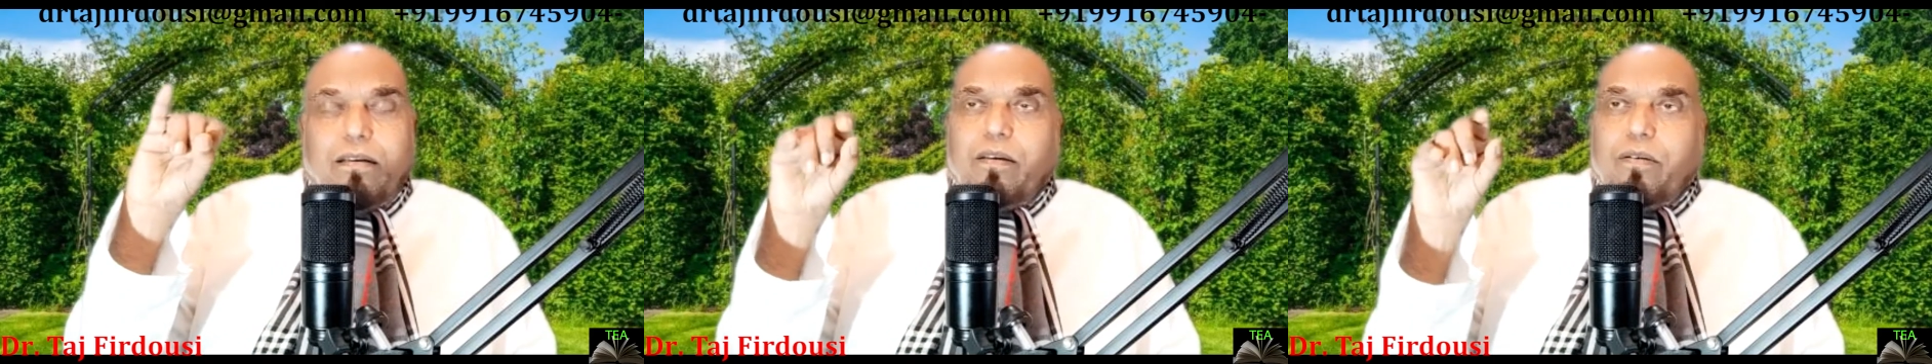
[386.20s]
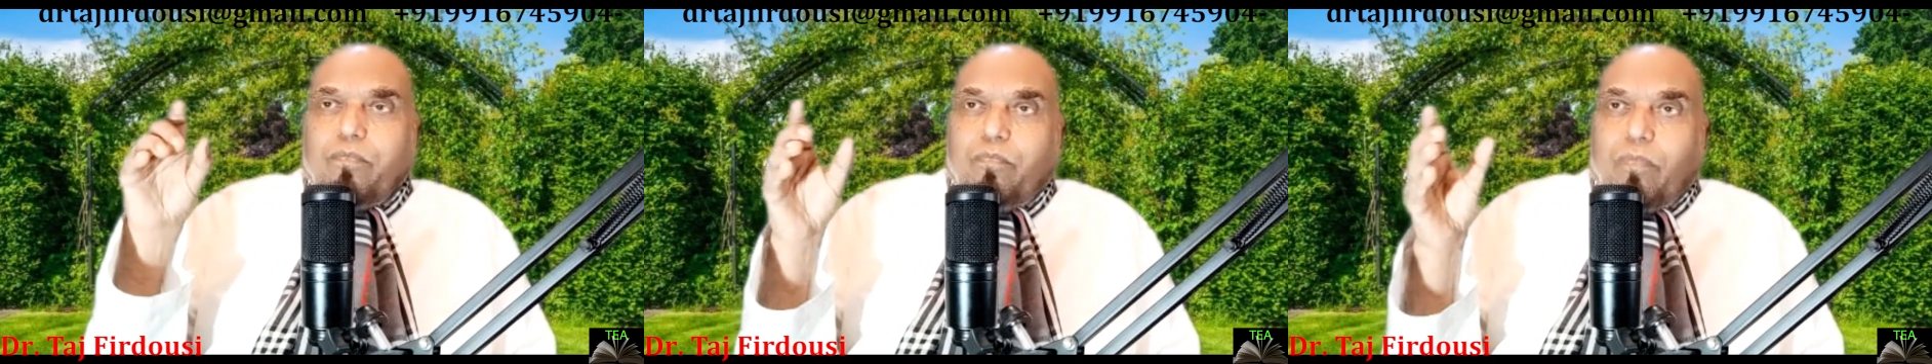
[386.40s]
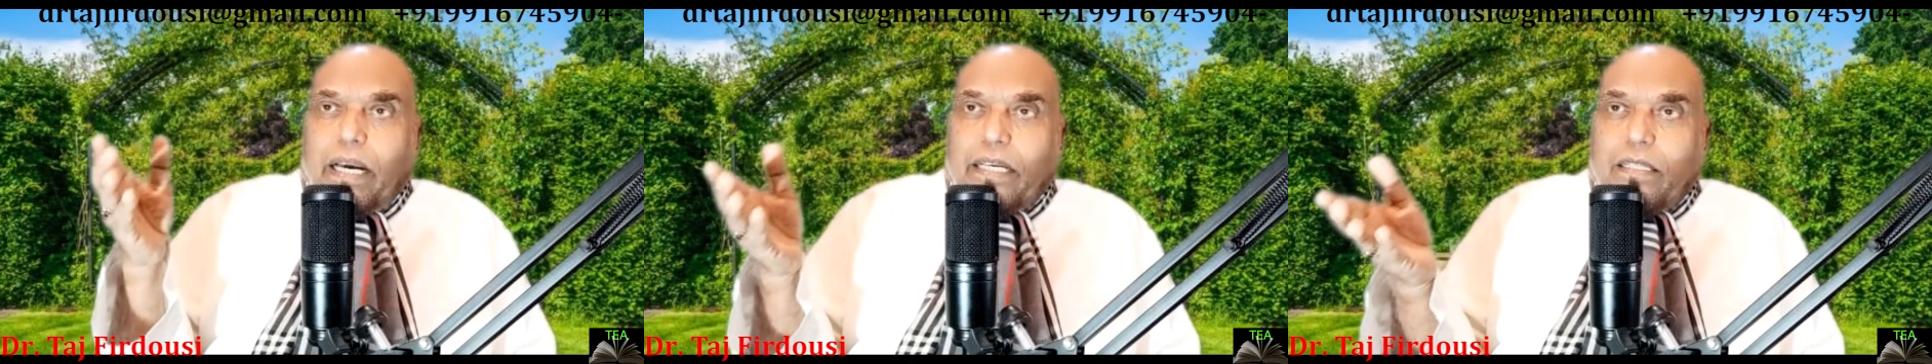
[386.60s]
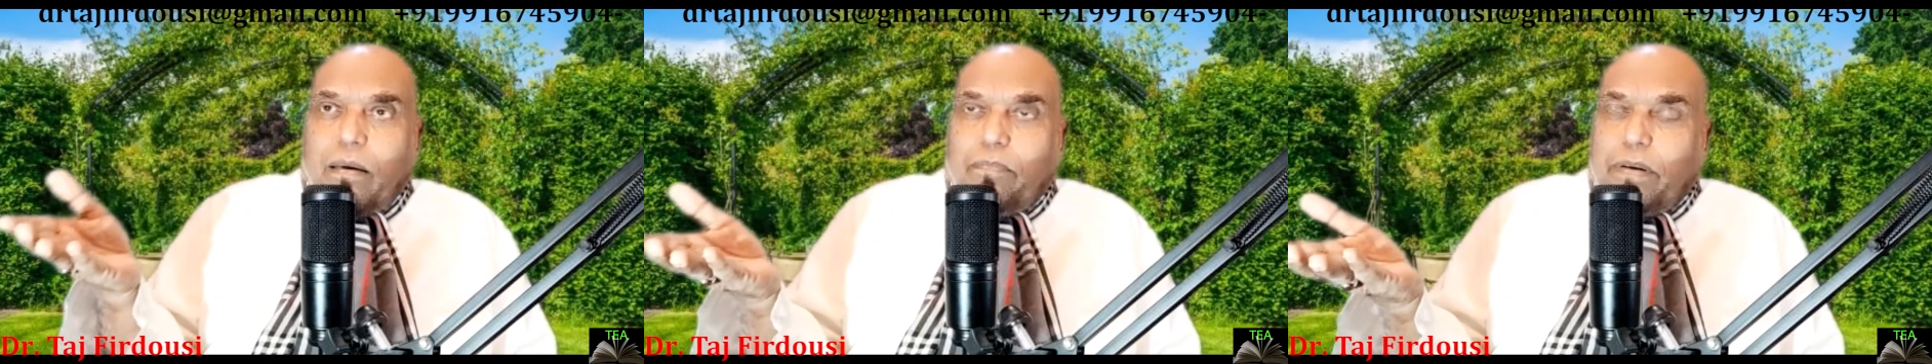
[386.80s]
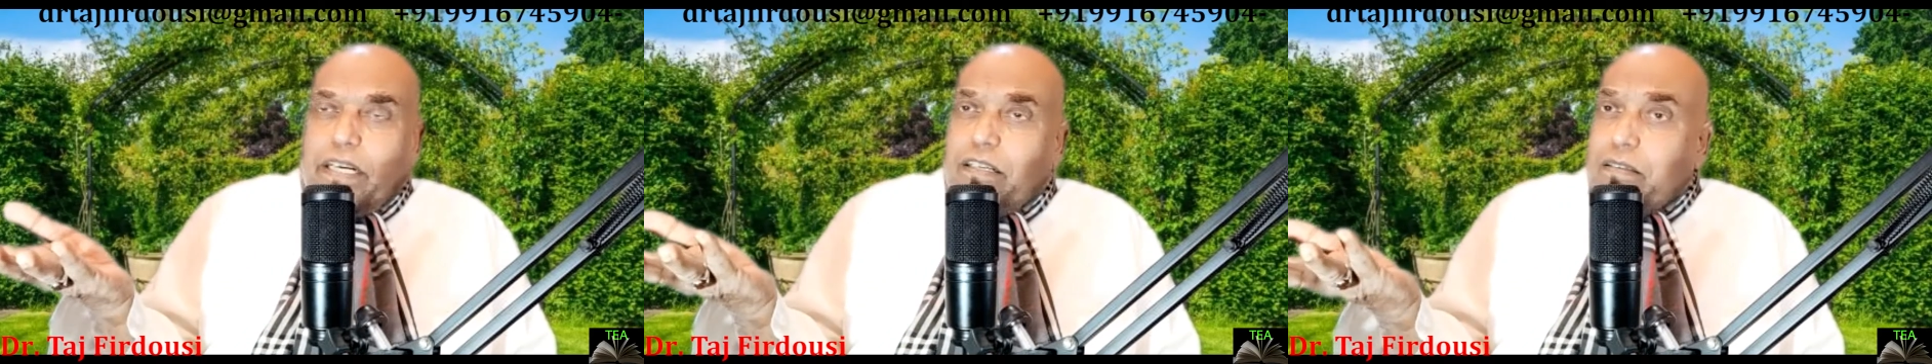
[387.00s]
by the
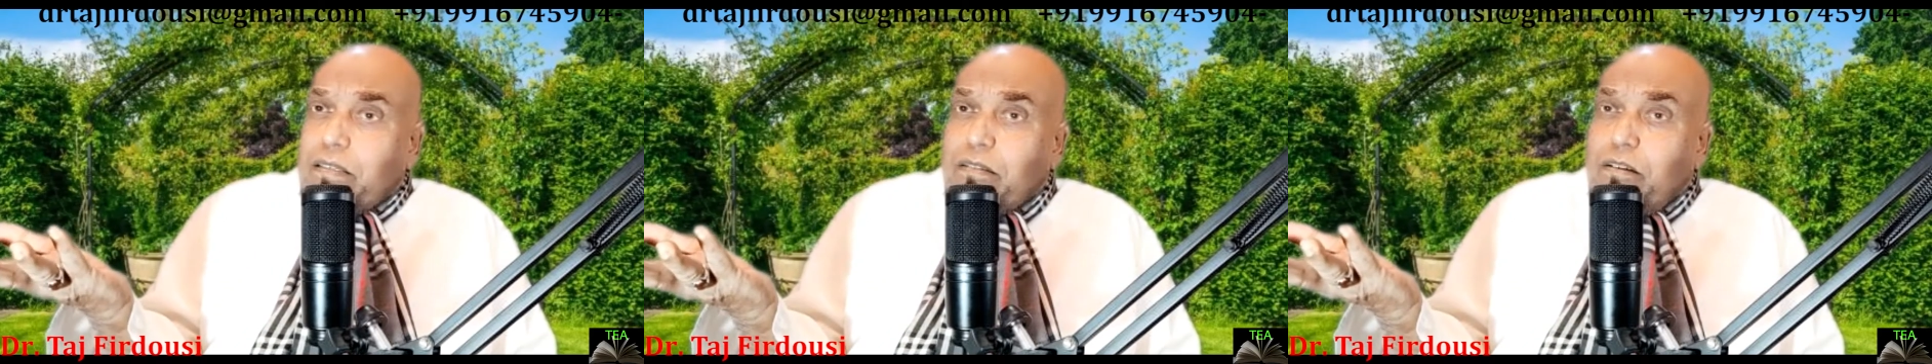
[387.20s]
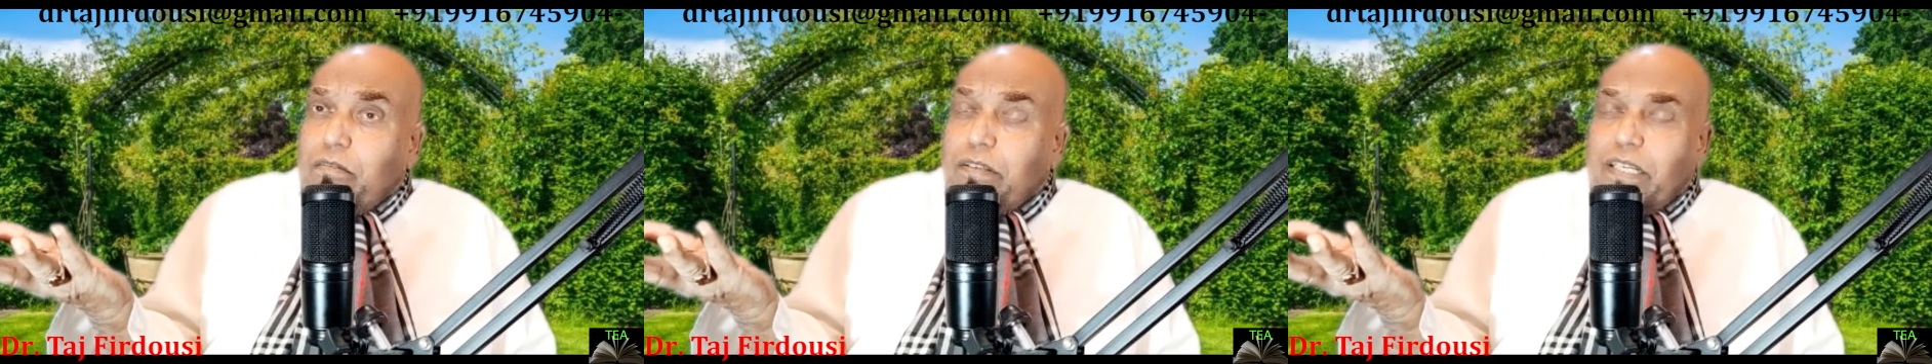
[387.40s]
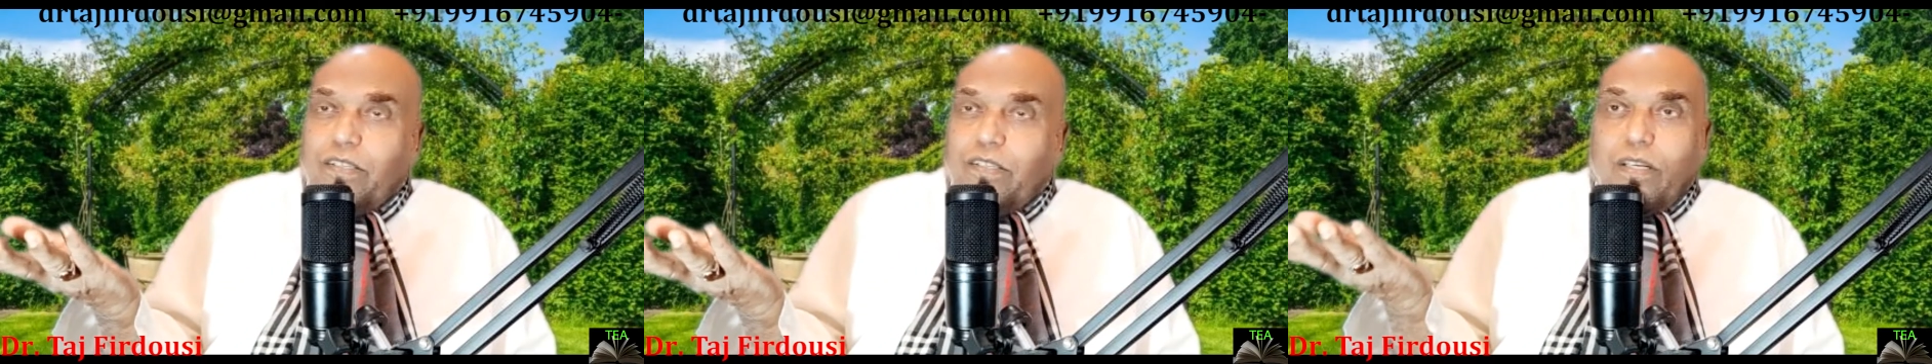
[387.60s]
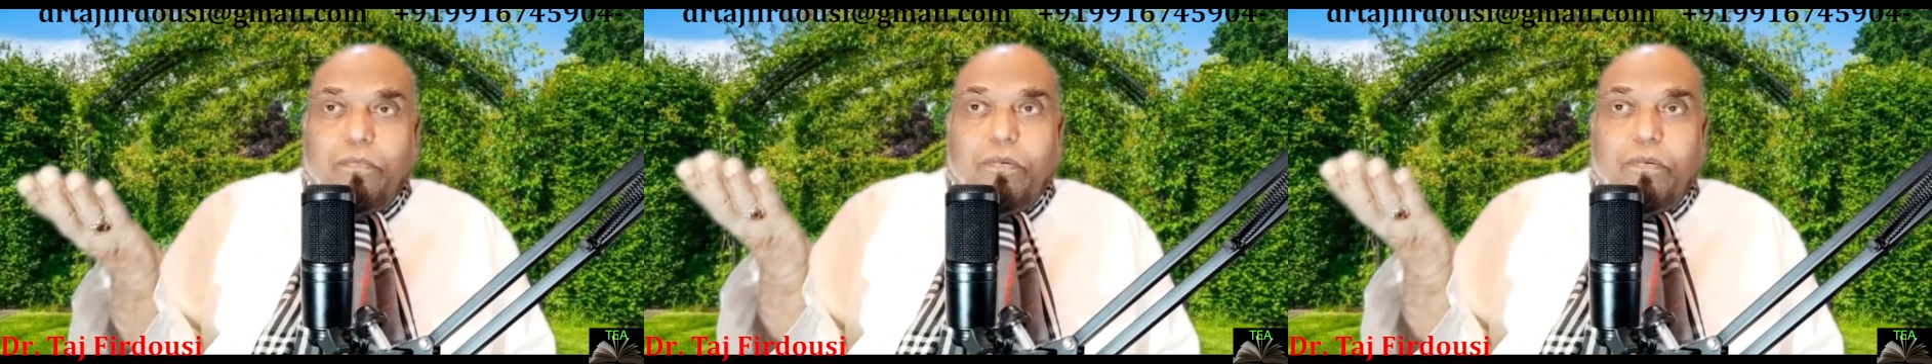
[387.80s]
painters, not necessary,